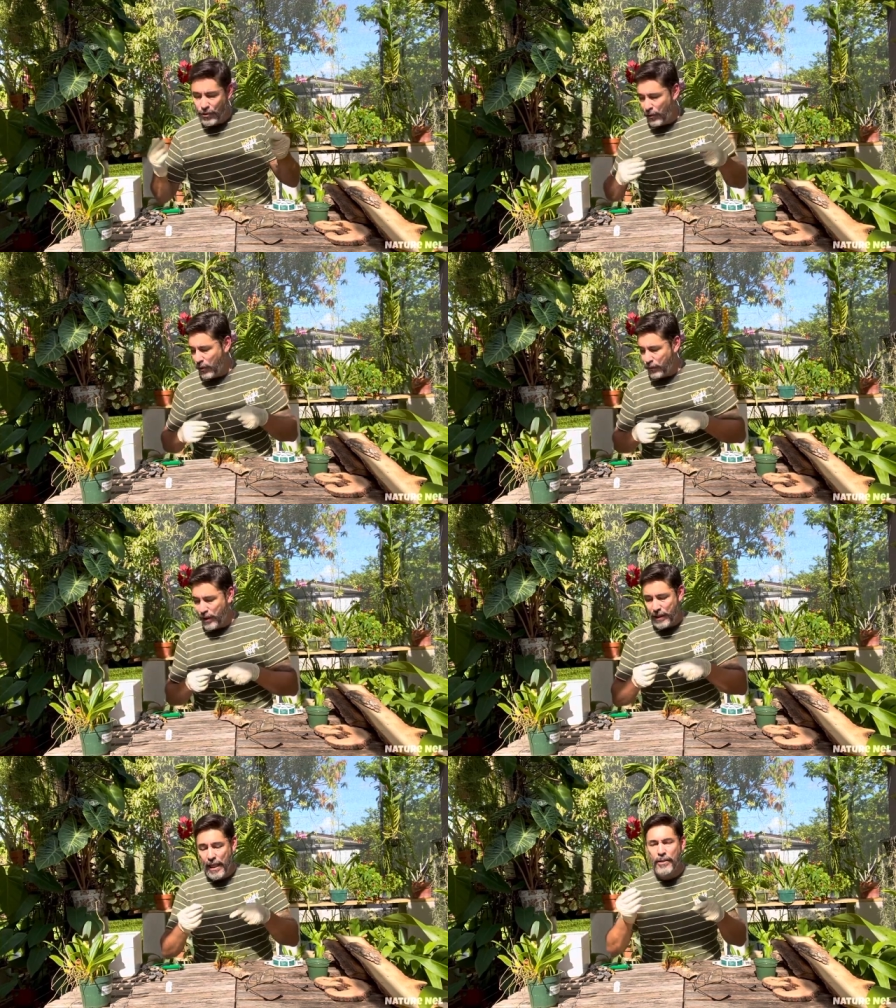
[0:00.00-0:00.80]
or old
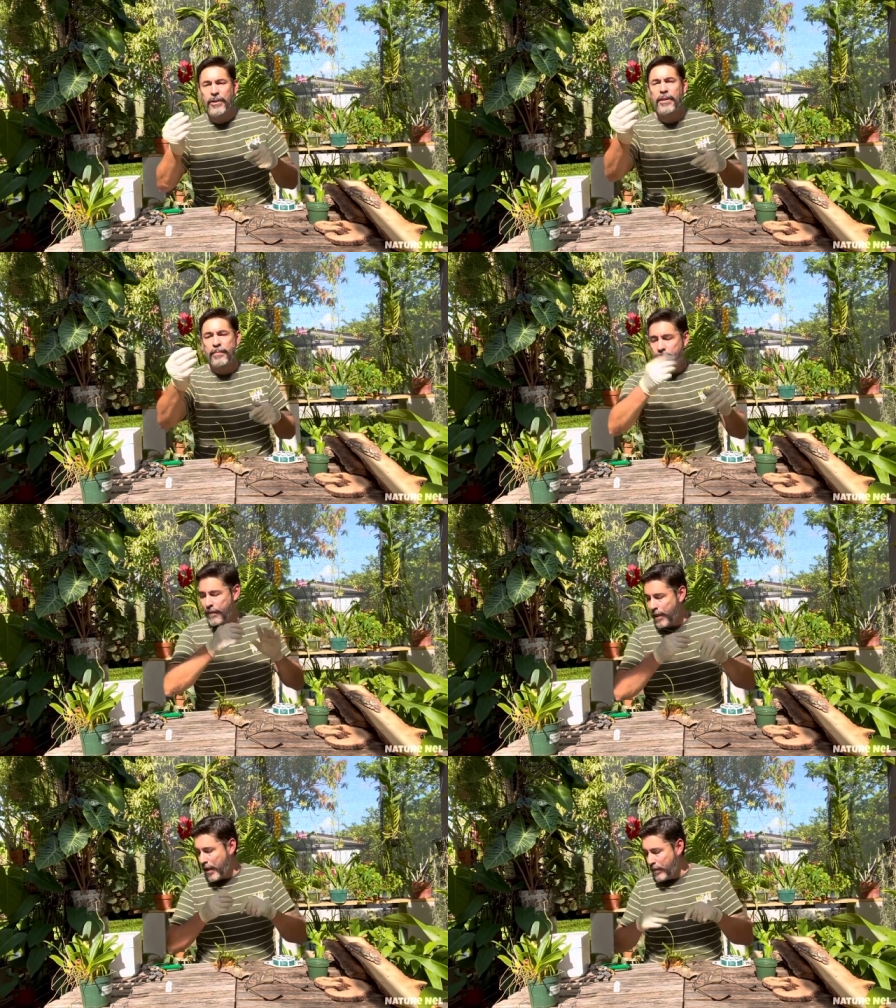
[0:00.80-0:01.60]
ones, I just
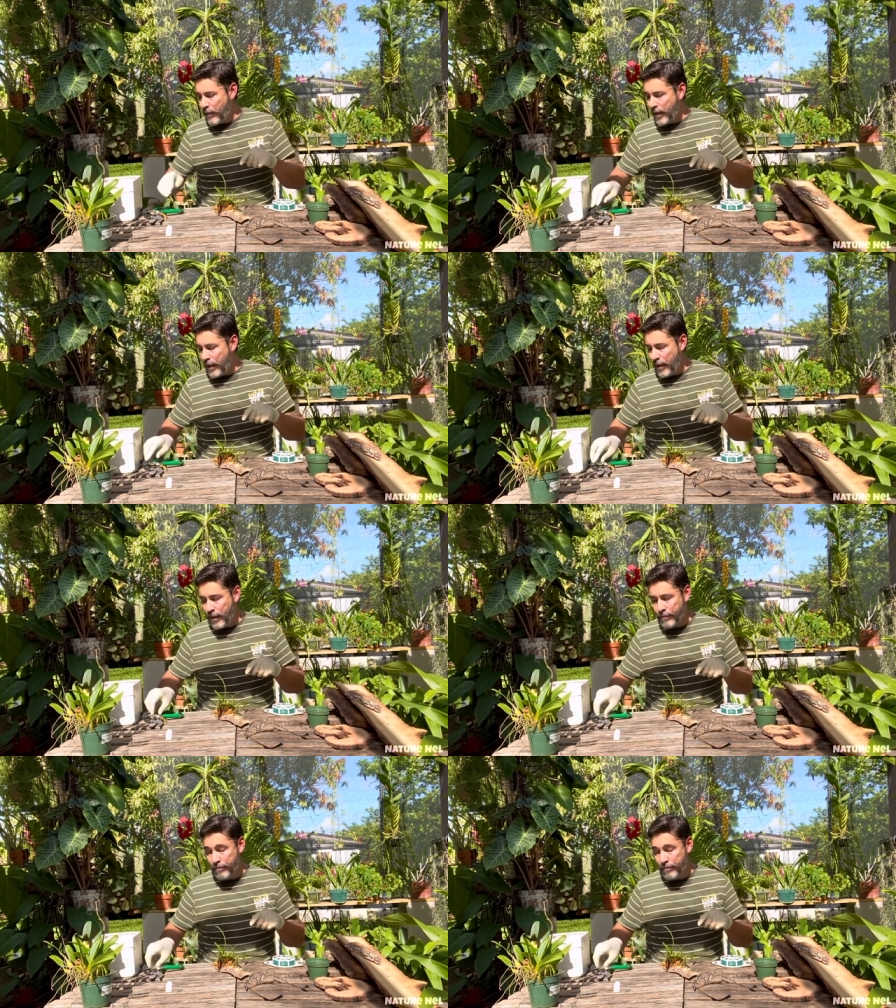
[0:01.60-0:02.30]
cut them with a